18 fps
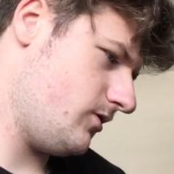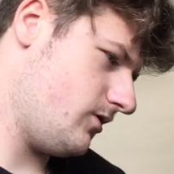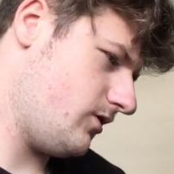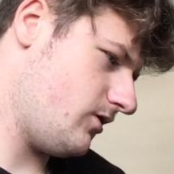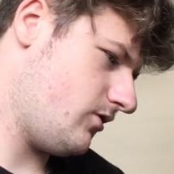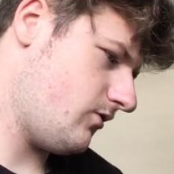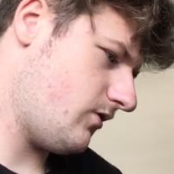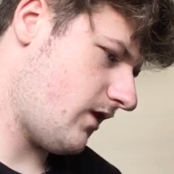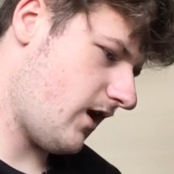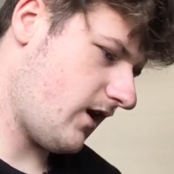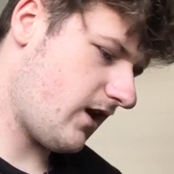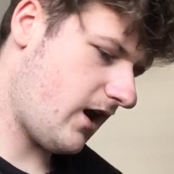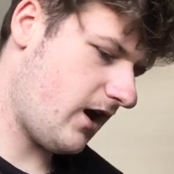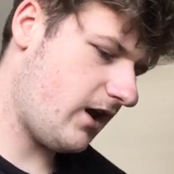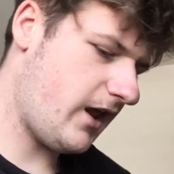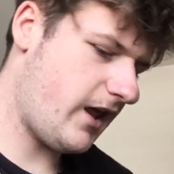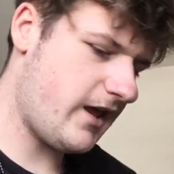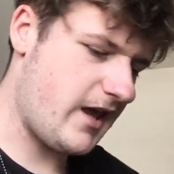I
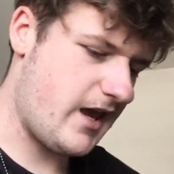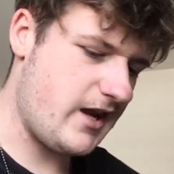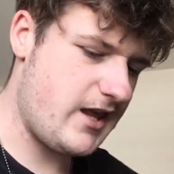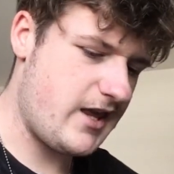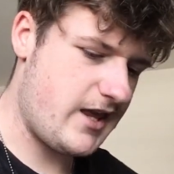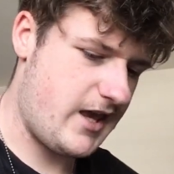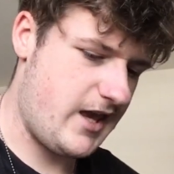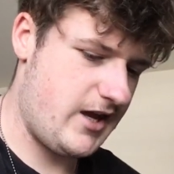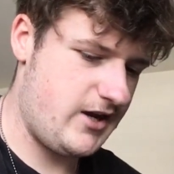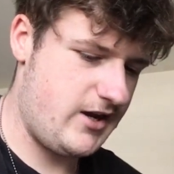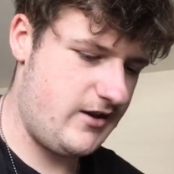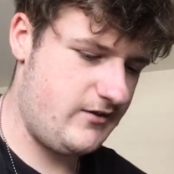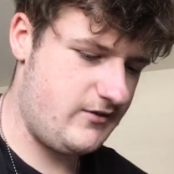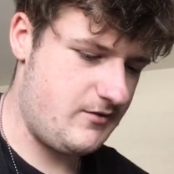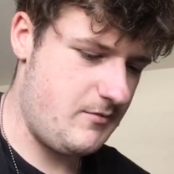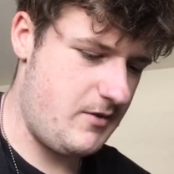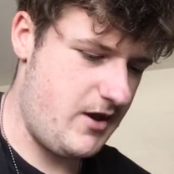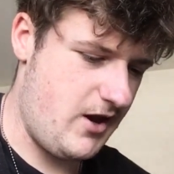kind of like any candy,
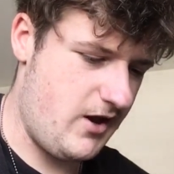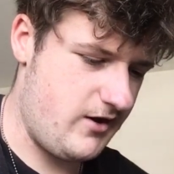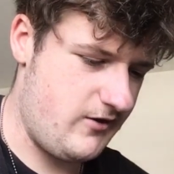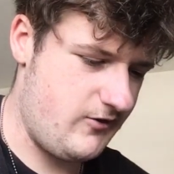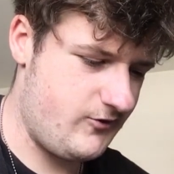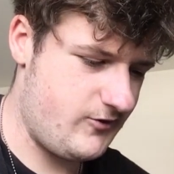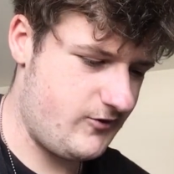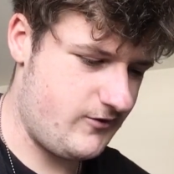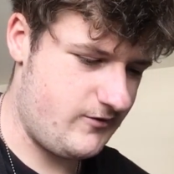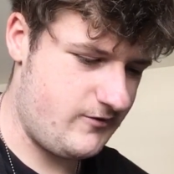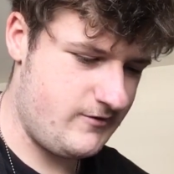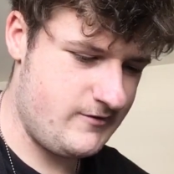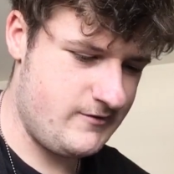to be honest.